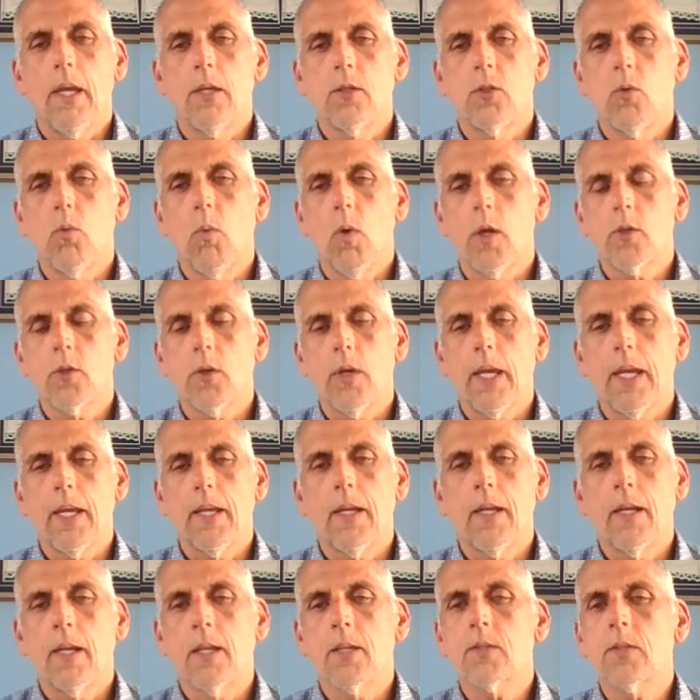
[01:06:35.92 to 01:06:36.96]
you wash your
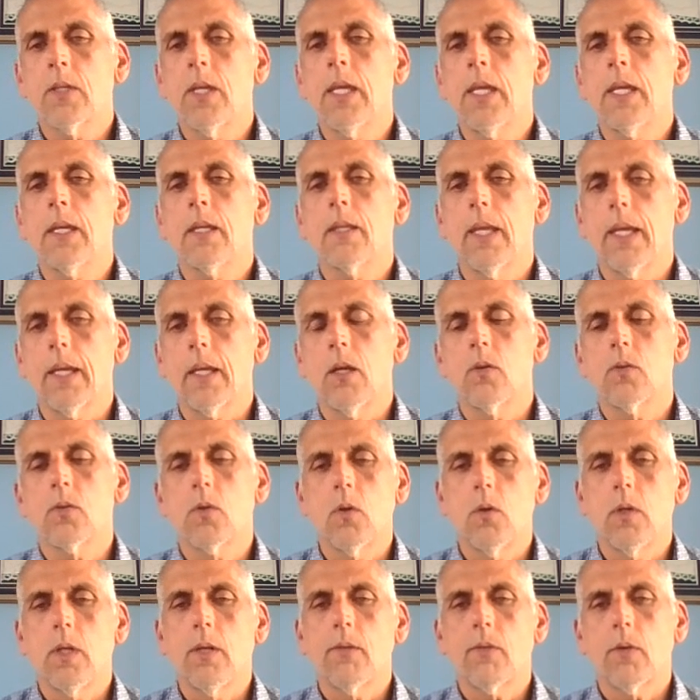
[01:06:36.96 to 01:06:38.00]
hand in a sink, that goes
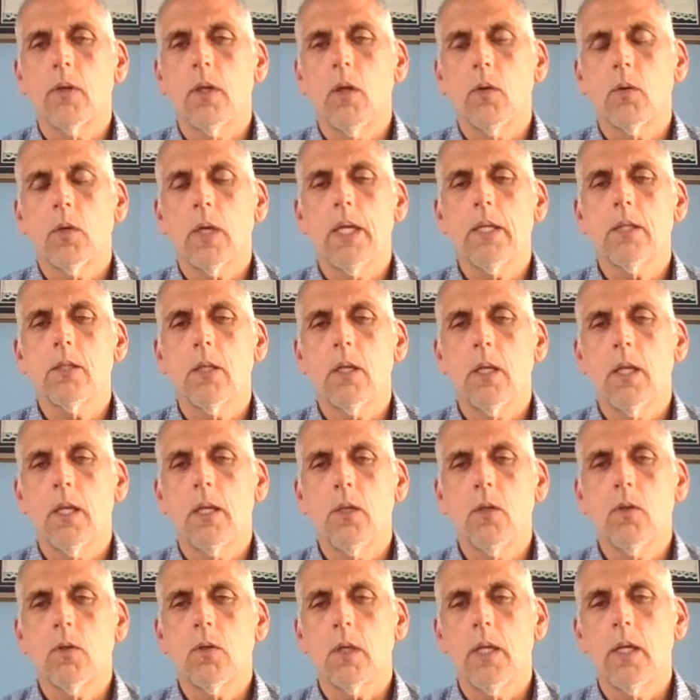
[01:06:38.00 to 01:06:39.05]
to a different location
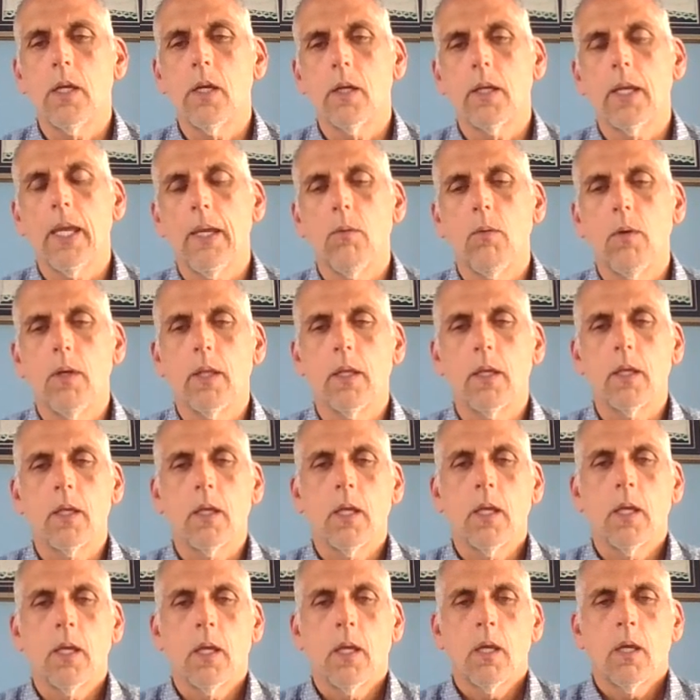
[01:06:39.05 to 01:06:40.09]
and you can irrigate with
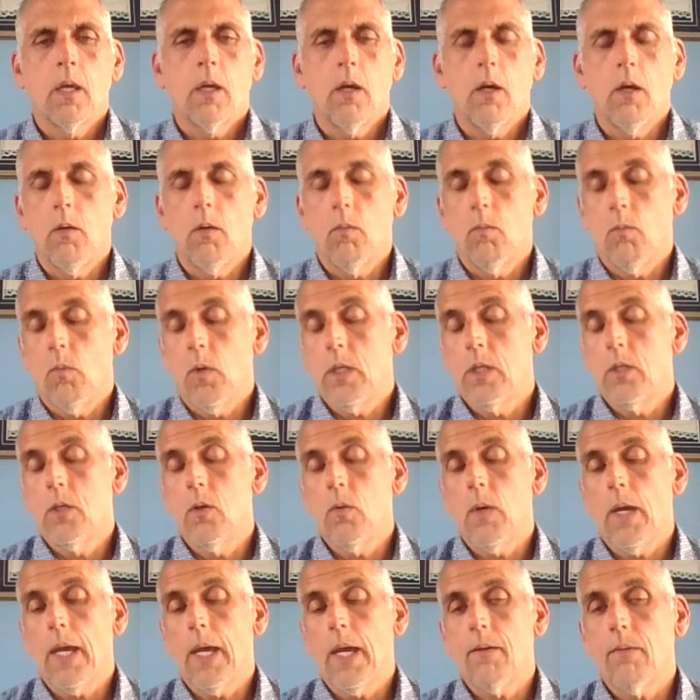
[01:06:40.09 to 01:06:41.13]
it. We do
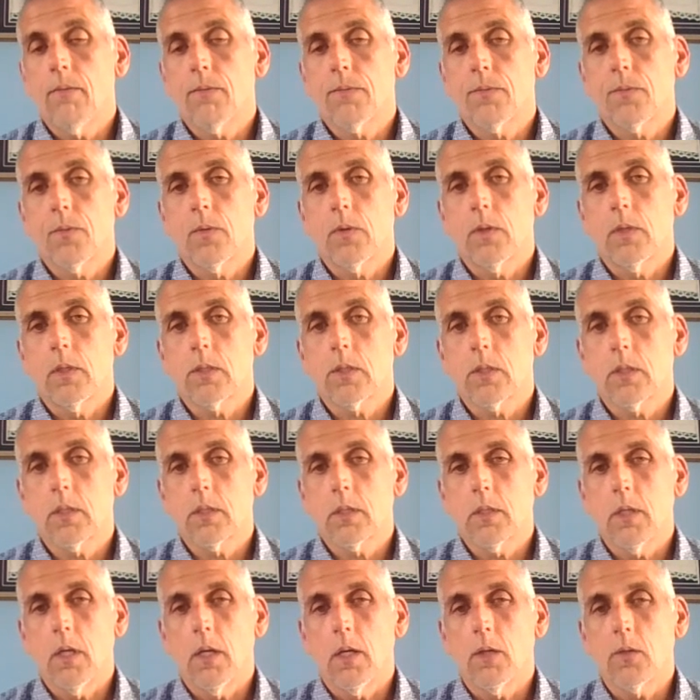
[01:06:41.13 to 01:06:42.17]
have
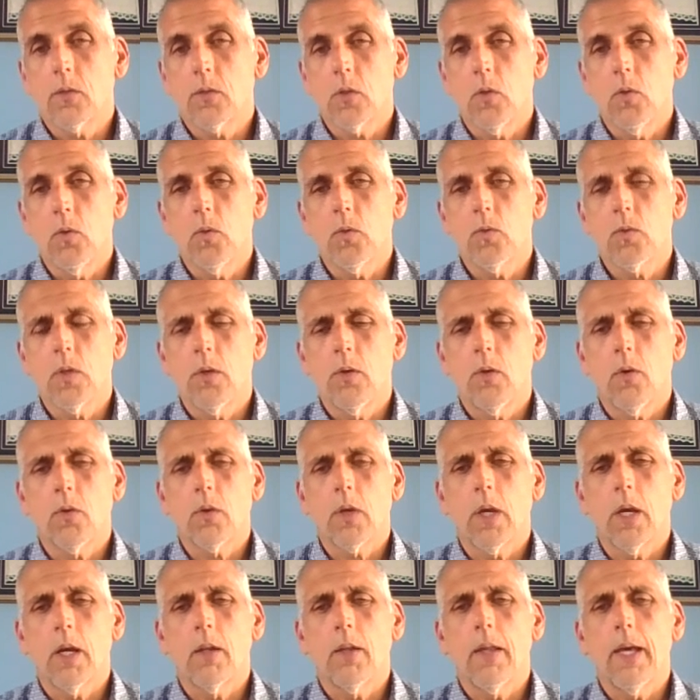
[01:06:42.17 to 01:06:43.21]
schools in North
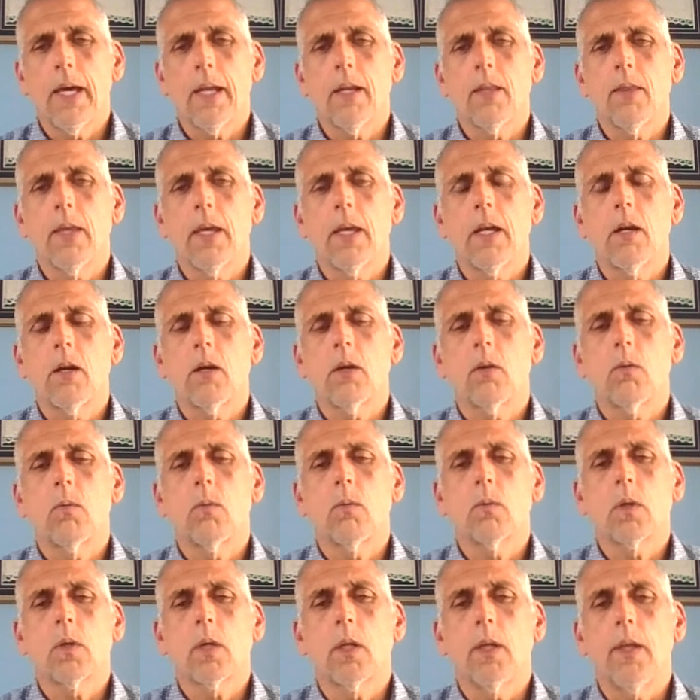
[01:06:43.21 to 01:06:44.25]
Carolina that are
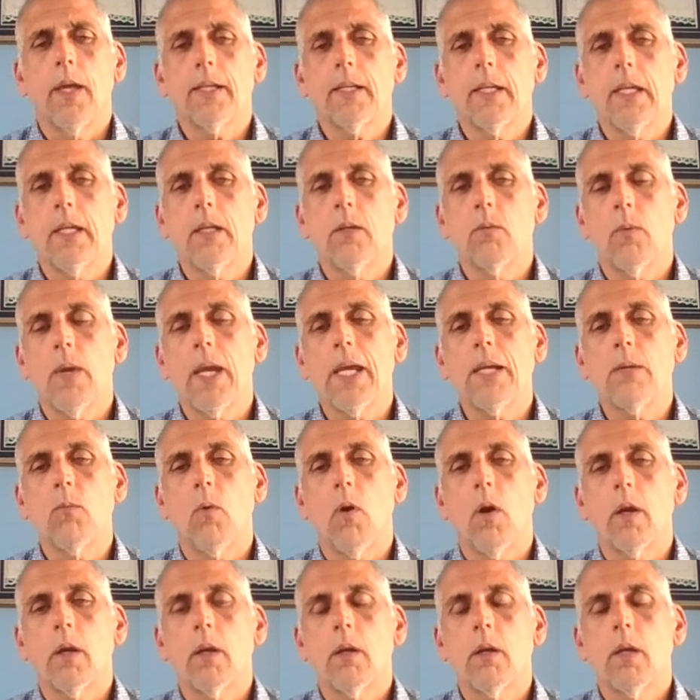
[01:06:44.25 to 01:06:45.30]
collecting
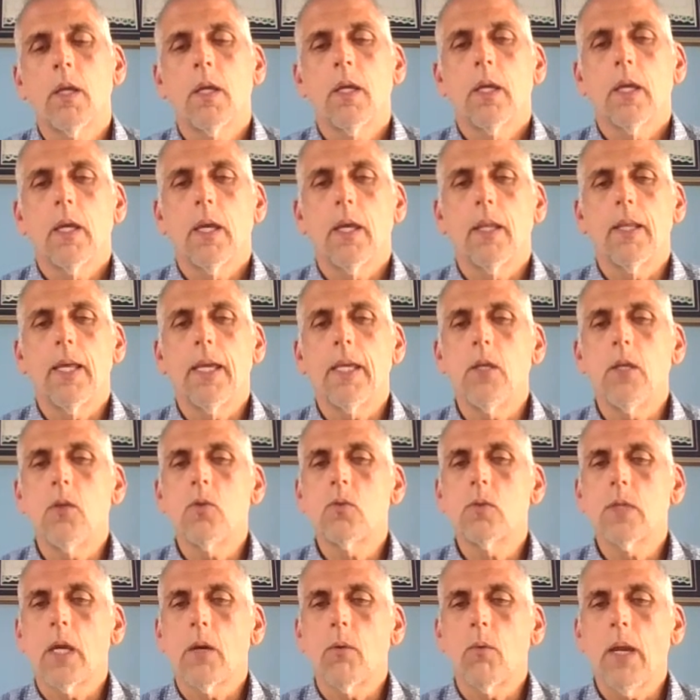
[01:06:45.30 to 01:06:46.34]
rainwater, and they use
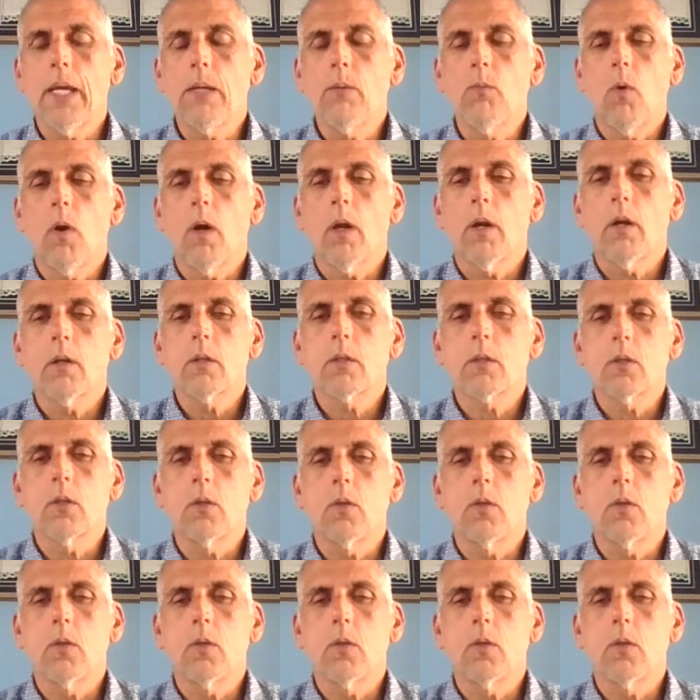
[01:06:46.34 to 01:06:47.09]
that rainwater